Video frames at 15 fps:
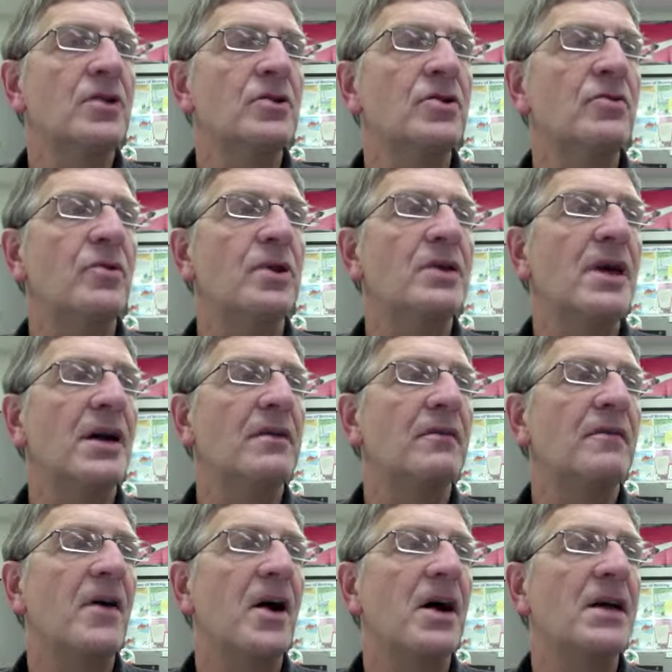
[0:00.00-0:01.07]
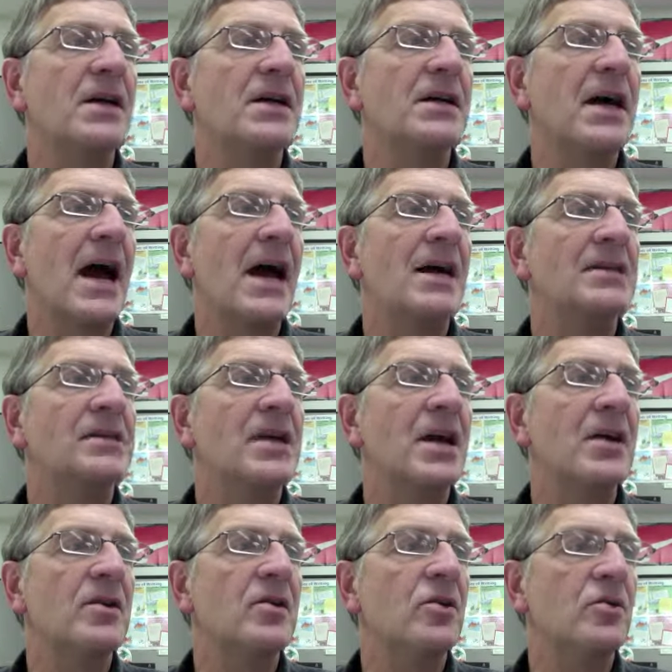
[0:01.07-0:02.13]
to identify it as a
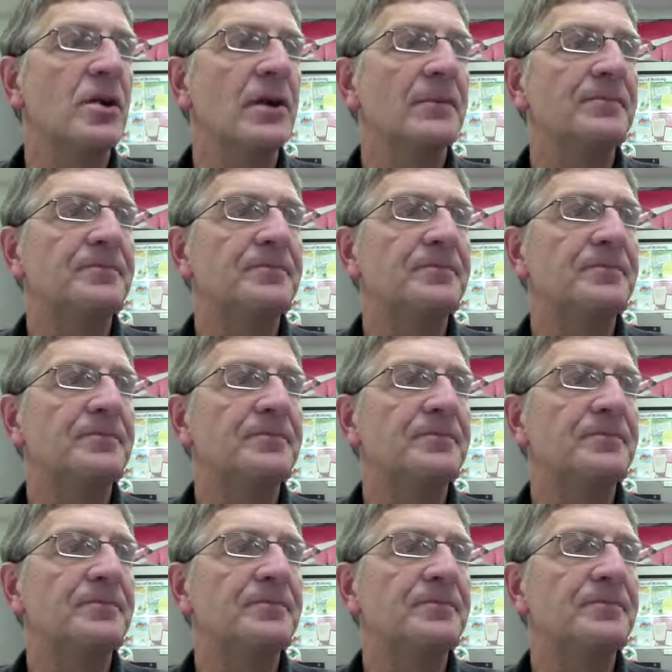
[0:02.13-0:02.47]
unit.